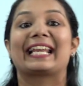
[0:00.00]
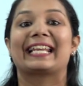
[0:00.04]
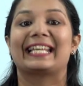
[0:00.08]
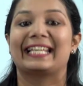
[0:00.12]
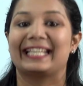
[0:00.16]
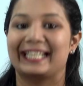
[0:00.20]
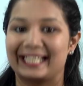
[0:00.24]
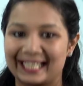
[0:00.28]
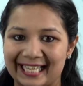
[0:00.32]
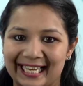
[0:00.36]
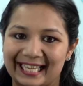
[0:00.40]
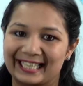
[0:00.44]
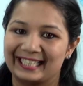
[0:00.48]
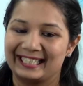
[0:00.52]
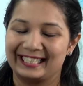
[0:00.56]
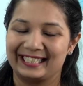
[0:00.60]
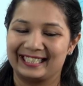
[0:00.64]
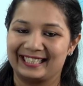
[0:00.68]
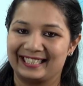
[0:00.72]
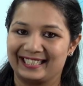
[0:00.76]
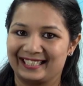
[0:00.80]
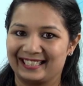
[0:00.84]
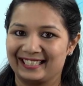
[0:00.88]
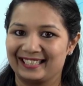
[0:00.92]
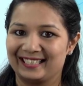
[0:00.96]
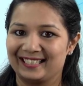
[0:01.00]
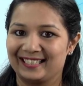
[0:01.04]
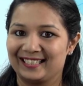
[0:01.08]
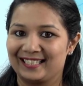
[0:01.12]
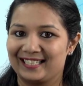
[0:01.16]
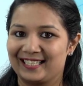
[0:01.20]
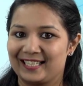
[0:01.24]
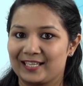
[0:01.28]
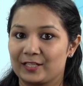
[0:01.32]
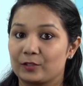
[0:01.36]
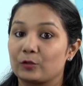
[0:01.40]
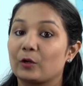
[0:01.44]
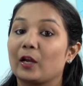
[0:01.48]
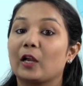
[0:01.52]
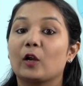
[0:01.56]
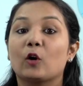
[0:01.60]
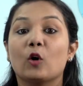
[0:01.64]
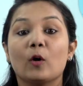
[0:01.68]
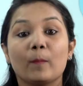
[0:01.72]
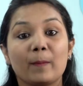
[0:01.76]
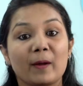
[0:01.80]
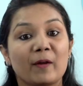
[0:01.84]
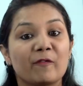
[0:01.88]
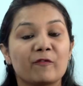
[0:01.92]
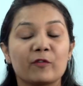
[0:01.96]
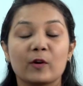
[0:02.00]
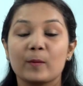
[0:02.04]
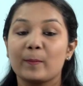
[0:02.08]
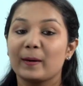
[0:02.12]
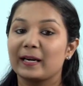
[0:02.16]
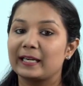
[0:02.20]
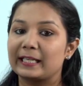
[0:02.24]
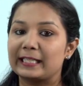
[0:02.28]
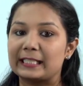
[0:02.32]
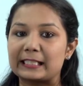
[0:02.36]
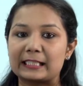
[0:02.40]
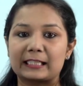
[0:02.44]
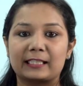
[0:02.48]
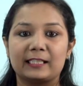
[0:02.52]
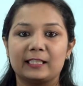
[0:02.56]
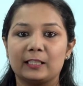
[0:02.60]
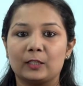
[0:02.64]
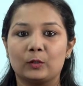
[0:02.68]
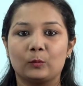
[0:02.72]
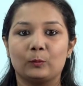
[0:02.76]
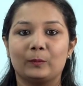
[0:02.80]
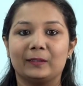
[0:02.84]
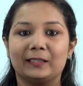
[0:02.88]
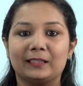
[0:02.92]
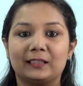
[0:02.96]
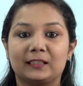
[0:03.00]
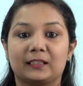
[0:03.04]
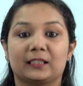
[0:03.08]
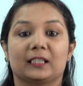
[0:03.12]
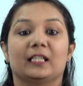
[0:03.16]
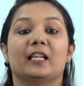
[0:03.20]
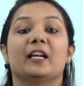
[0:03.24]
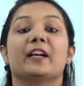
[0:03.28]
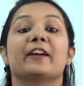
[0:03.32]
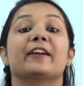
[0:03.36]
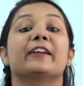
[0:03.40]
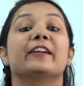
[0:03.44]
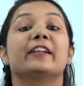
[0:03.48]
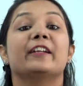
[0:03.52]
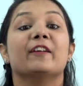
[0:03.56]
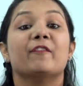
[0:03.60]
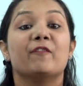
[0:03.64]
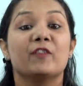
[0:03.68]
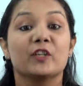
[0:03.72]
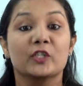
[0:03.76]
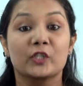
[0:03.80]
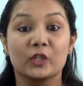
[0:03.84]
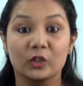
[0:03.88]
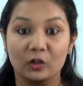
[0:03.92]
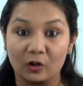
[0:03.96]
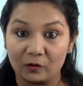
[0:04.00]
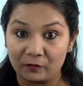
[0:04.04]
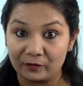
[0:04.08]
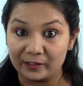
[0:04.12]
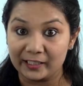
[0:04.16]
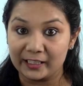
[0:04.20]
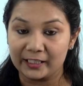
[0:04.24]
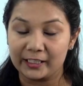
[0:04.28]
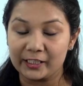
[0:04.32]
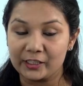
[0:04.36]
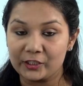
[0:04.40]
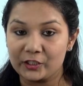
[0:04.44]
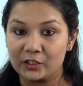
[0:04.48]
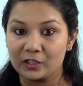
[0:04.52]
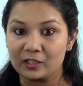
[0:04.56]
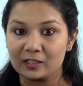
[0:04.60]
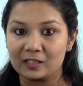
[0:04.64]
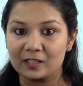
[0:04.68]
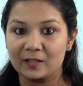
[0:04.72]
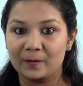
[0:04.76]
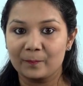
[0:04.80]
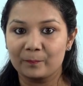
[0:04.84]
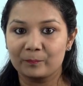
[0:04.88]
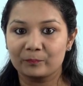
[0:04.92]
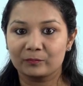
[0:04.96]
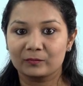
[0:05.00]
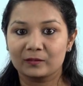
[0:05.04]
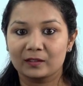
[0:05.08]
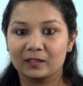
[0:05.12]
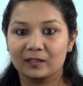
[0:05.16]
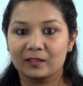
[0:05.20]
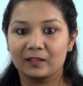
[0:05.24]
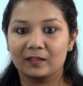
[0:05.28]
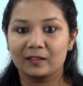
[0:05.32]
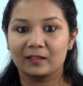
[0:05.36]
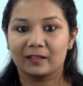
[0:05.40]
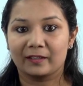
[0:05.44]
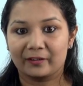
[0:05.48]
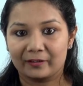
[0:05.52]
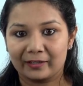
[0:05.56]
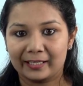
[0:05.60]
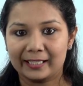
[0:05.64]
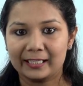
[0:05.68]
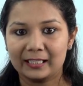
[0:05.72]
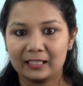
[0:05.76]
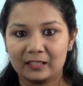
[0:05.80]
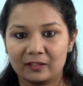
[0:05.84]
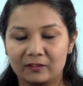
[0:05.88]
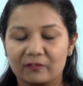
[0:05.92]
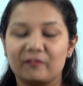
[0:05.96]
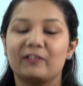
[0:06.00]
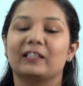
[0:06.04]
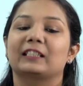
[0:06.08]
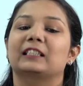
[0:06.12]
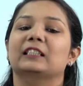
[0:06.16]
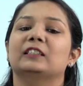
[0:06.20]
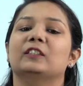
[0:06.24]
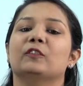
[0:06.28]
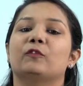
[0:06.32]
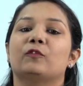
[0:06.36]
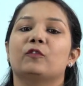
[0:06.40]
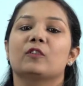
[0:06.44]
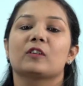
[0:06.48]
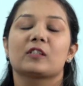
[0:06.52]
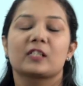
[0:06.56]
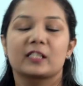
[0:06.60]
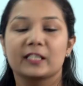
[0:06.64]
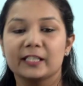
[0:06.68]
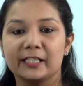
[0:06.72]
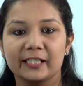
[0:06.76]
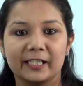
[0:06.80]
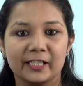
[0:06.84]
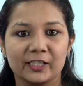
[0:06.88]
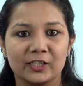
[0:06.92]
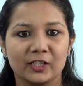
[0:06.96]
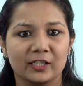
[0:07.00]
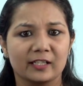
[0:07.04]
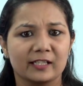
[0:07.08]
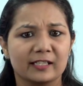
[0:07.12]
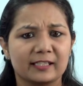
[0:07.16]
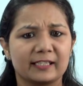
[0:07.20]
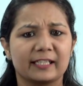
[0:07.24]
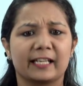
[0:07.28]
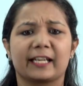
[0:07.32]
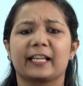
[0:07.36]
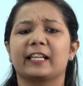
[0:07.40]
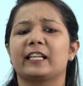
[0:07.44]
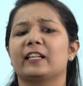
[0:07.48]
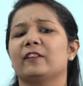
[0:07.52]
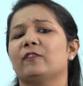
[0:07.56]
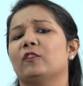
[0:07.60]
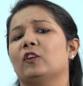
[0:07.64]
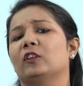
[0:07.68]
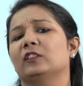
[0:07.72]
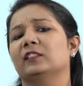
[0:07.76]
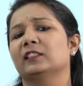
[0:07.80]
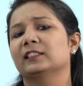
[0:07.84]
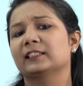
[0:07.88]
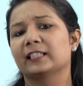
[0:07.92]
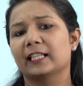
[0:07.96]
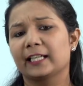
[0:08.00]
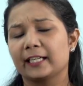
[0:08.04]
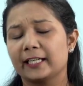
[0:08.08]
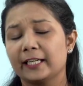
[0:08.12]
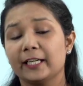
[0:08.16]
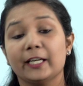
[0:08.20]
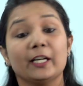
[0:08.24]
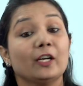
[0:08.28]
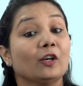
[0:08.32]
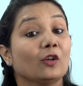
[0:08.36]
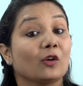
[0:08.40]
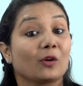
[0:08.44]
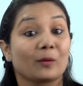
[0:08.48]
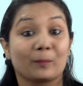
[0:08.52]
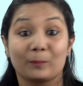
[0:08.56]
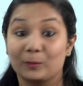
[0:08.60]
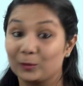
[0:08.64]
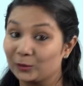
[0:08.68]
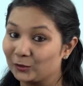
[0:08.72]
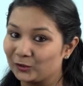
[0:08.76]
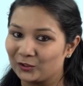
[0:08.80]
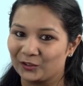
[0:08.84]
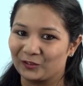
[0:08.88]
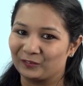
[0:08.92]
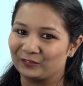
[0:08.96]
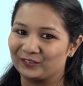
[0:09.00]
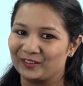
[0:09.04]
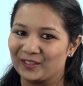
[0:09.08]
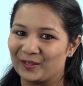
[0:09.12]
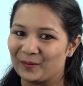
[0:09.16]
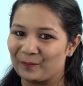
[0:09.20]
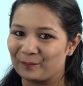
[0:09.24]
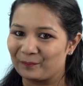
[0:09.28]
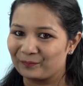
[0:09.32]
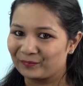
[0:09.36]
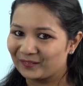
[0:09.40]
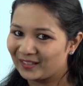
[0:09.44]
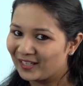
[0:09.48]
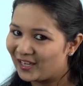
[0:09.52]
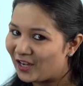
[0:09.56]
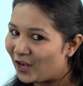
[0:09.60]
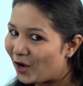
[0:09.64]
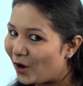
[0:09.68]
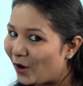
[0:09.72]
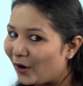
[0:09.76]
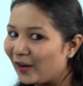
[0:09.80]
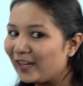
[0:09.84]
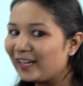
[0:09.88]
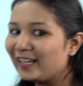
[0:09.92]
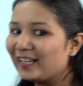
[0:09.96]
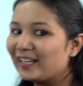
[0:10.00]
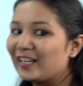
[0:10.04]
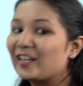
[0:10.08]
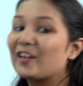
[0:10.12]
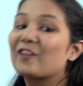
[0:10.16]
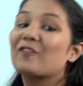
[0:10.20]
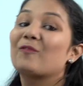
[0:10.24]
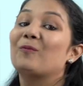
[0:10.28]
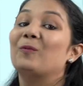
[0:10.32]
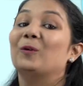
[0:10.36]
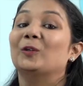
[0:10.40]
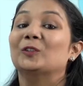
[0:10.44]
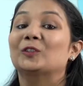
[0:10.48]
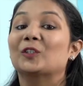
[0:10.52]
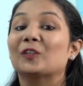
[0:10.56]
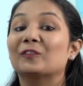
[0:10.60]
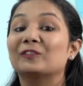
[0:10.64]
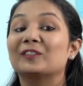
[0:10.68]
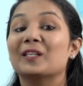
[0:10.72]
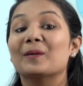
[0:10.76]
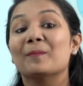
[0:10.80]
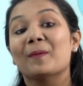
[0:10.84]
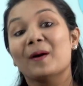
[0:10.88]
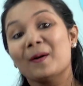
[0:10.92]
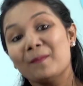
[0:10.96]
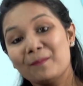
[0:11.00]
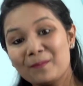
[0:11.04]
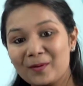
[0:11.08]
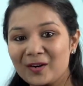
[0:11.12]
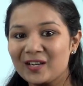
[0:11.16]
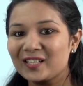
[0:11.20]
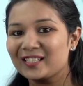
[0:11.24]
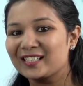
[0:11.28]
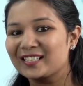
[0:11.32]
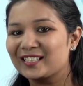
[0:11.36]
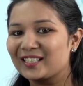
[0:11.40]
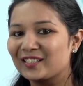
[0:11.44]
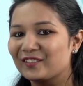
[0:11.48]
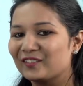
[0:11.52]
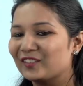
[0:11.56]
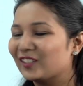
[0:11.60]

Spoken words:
9. So I hope everybody is clear with division of integers, right? Whether the first integer is negative or the second or both of them, or if both of them are positive